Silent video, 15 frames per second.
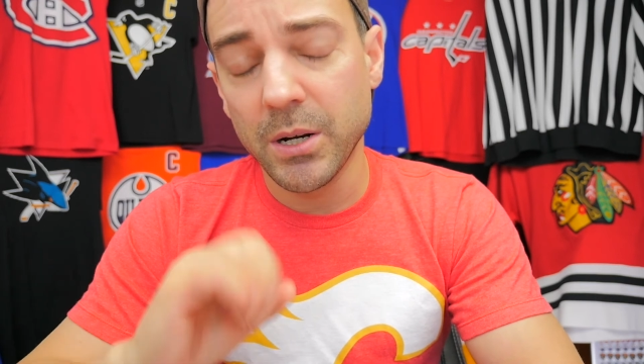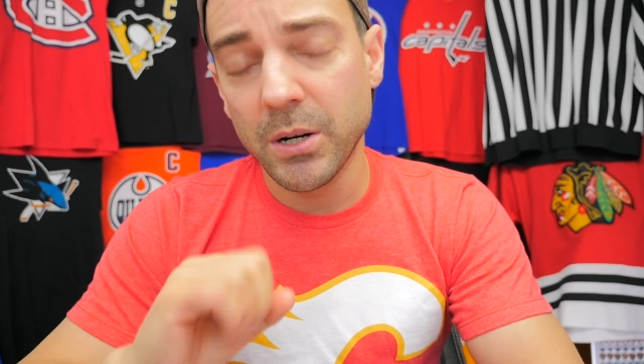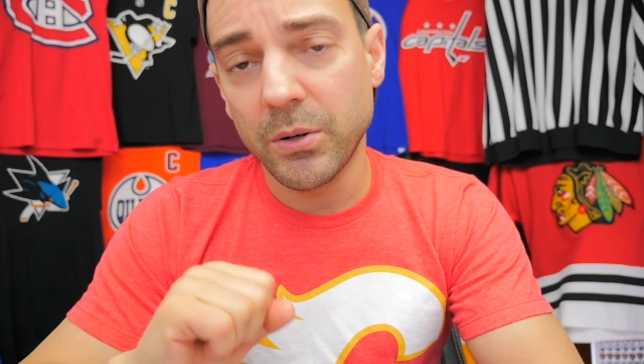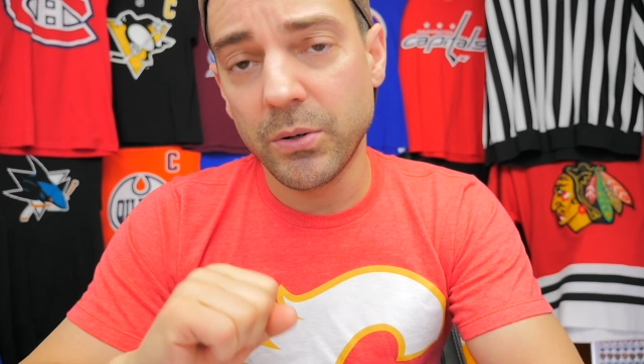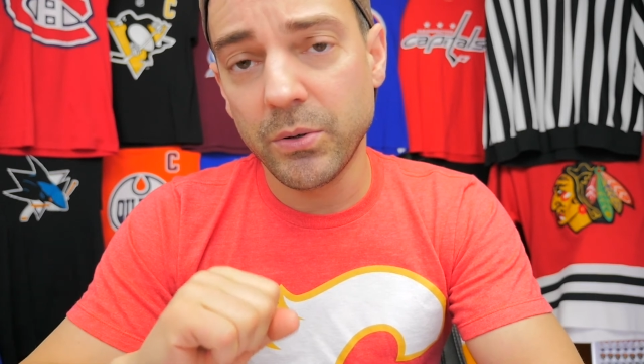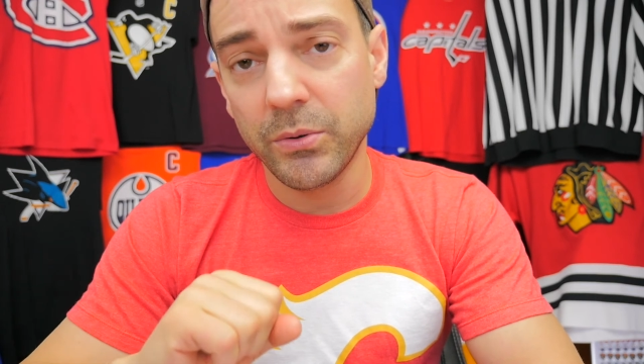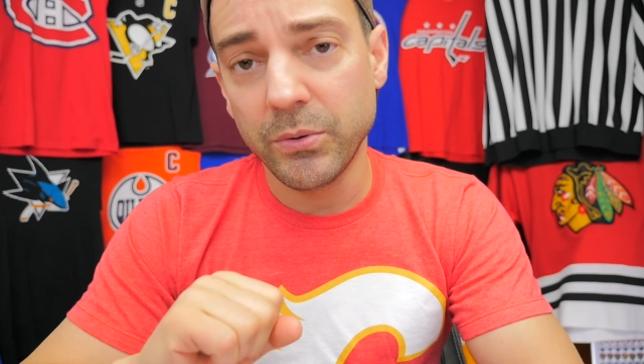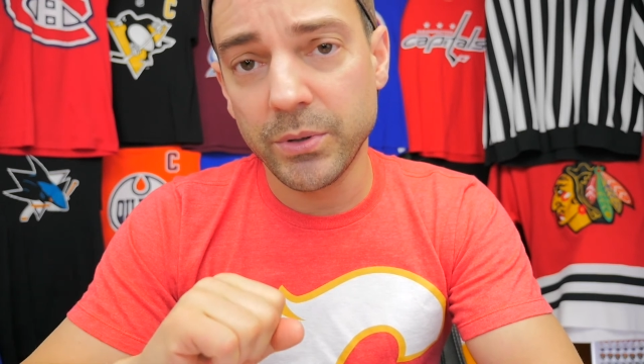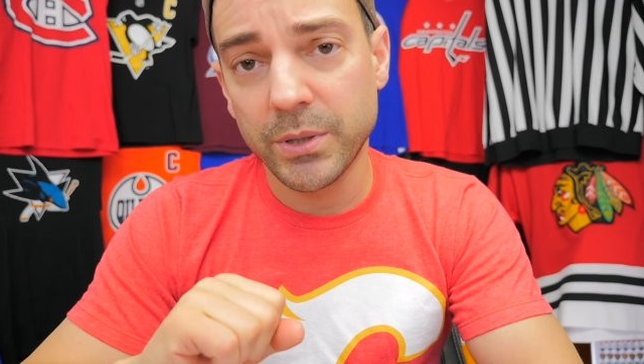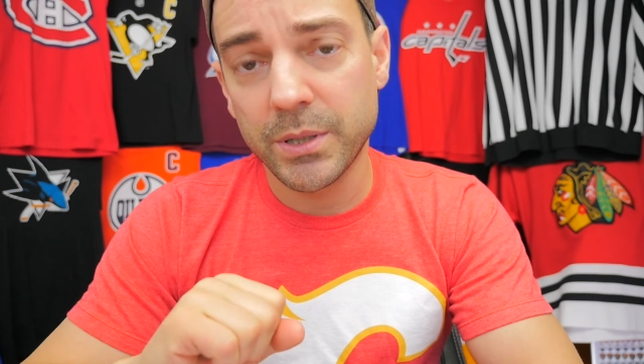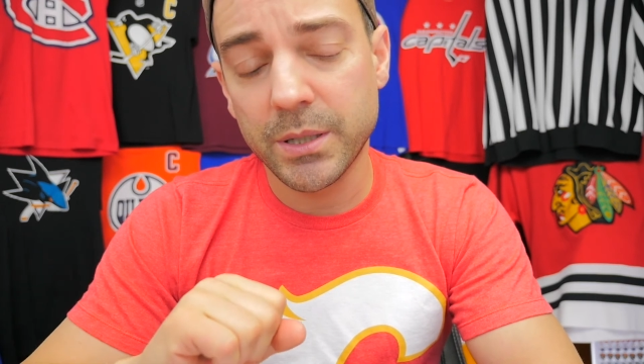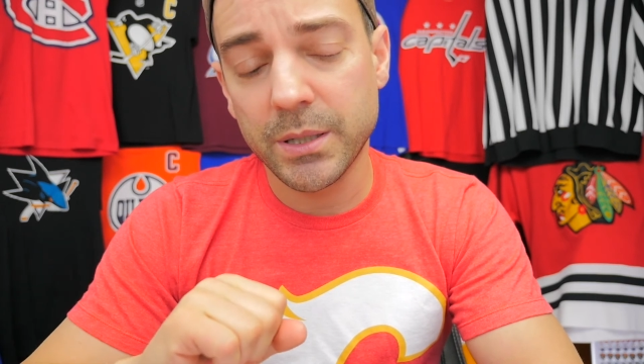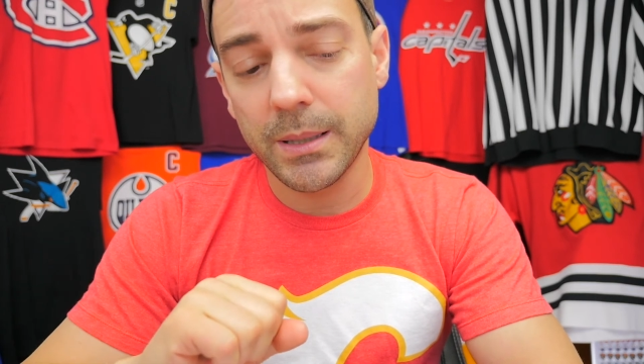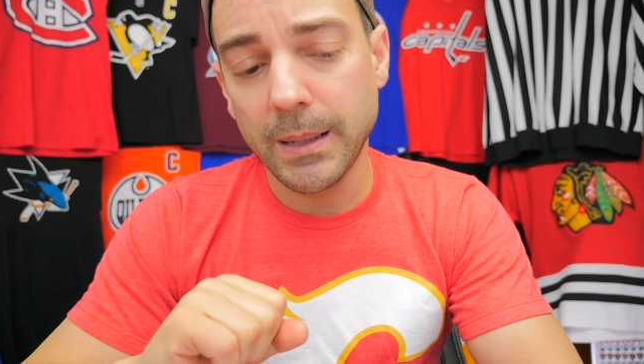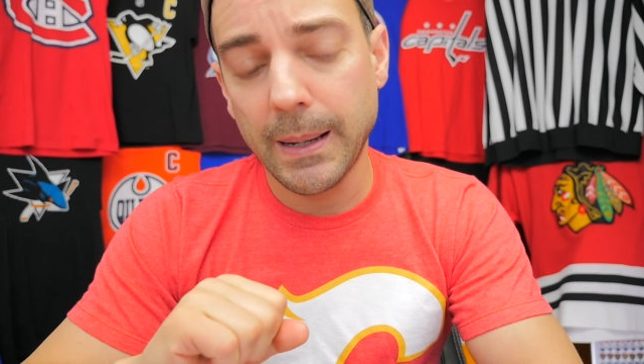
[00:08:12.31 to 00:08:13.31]

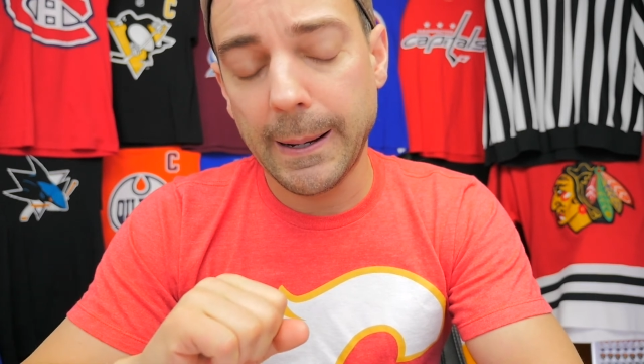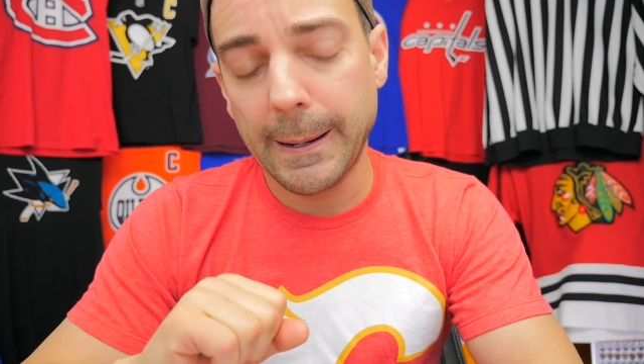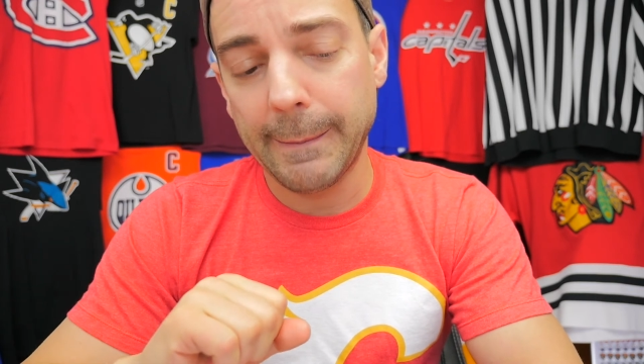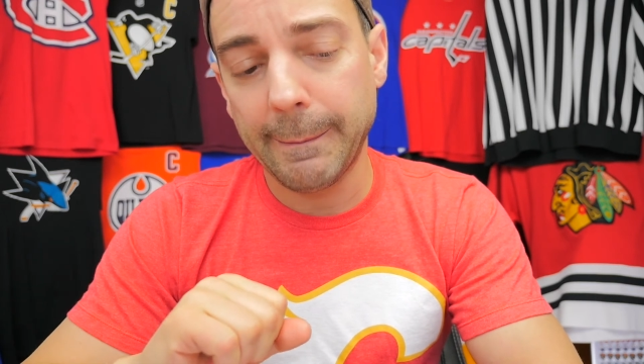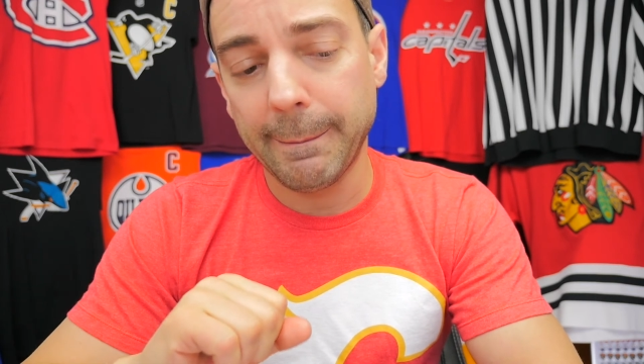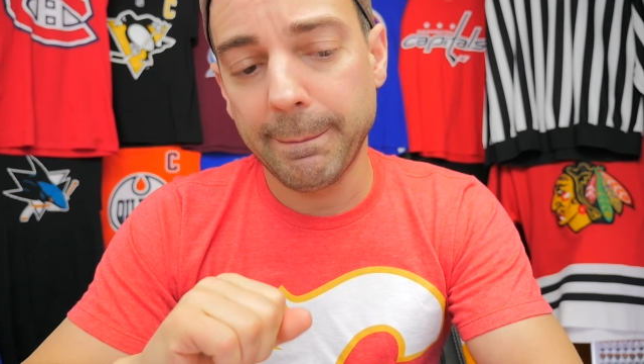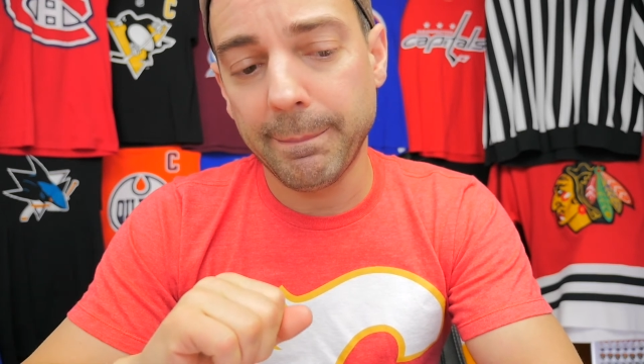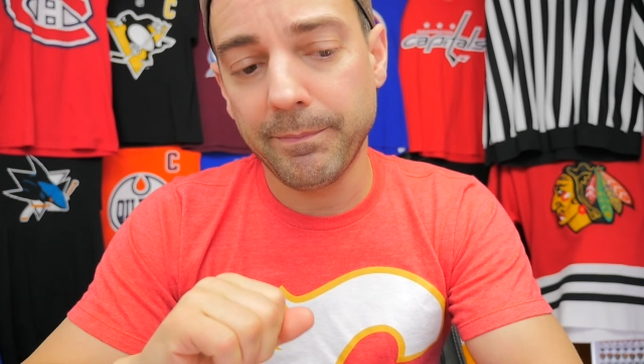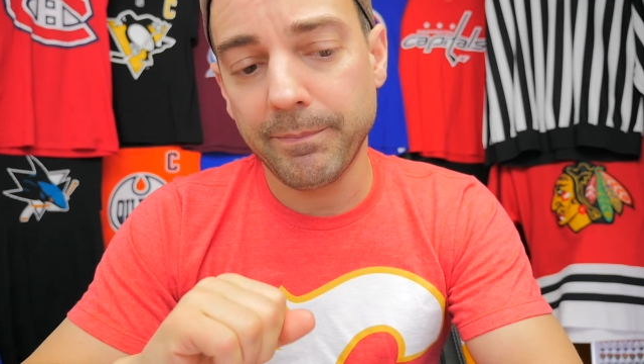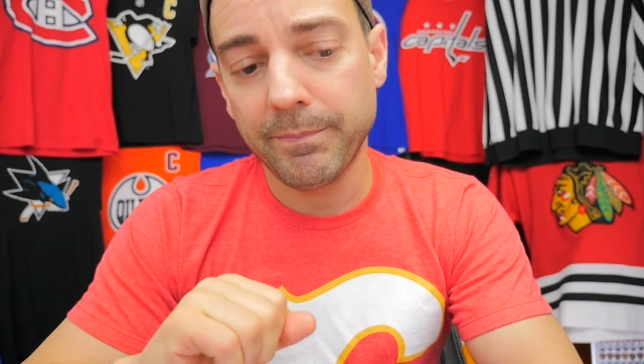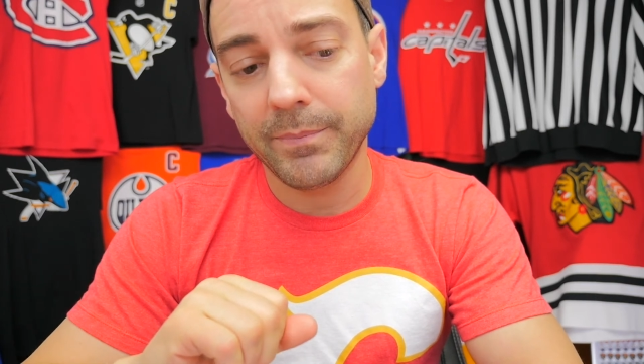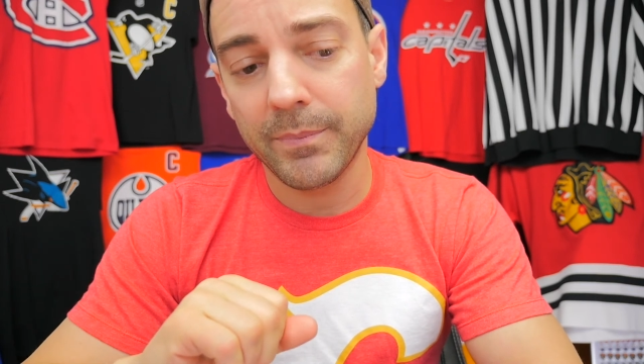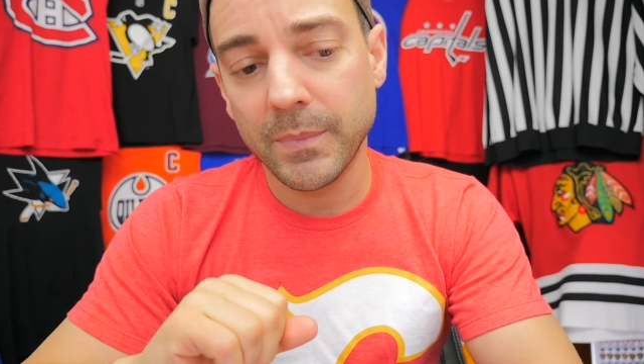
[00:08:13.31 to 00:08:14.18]
whose um,